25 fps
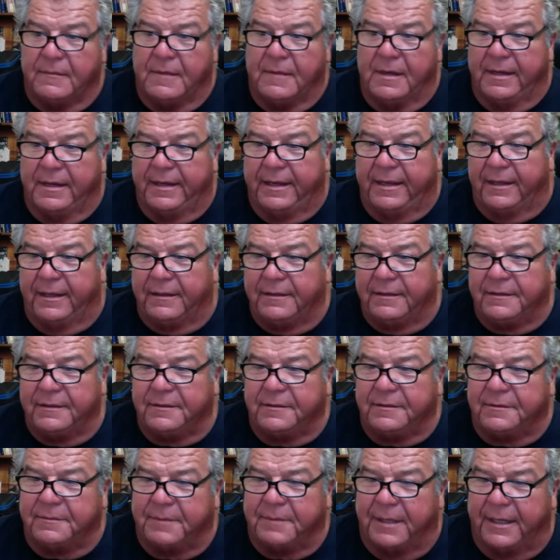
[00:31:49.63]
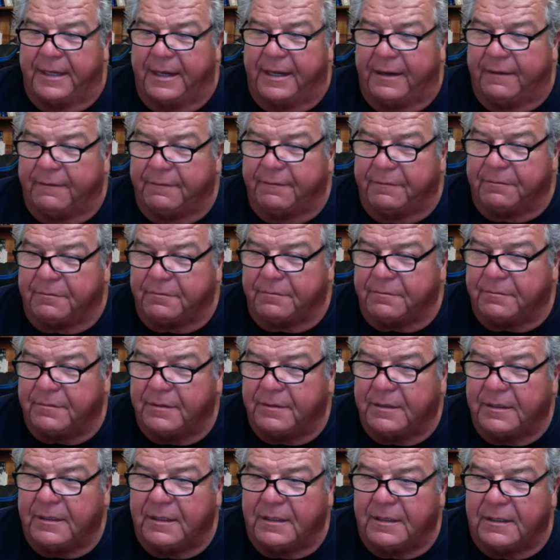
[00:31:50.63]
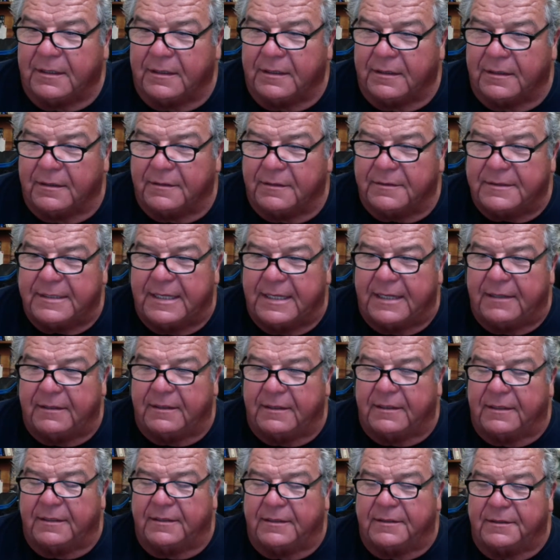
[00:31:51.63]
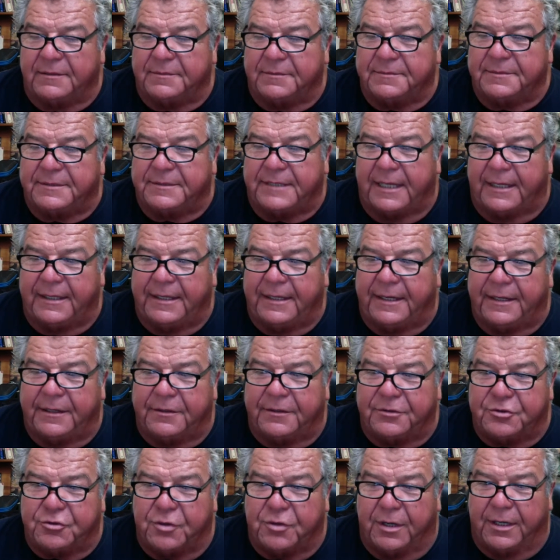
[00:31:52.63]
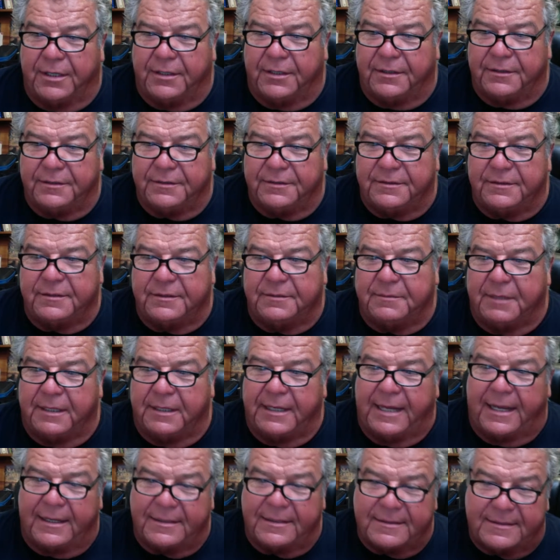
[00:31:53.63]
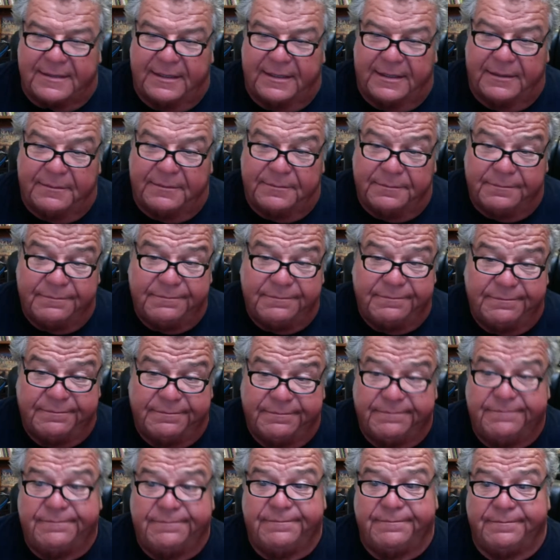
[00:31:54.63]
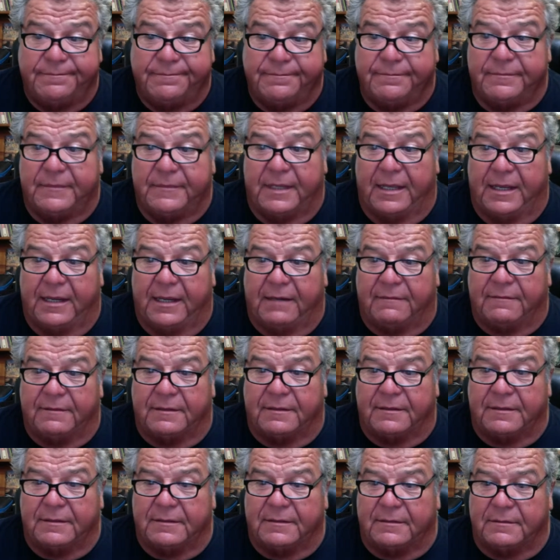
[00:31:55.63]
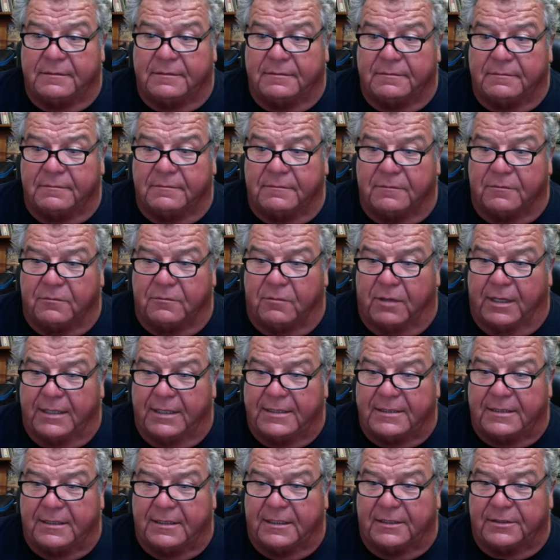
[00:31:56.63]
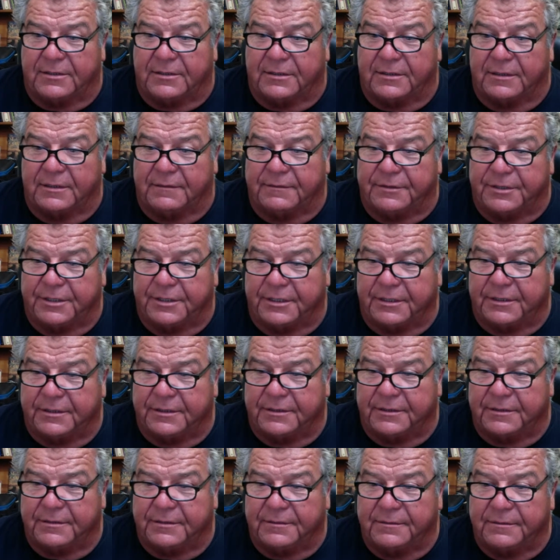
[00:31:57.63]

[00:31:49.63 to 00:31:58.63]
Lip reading: Yeah, I don't know who might have. There's that San Diego Traders. You might ask them. They have a wide selection of jigs.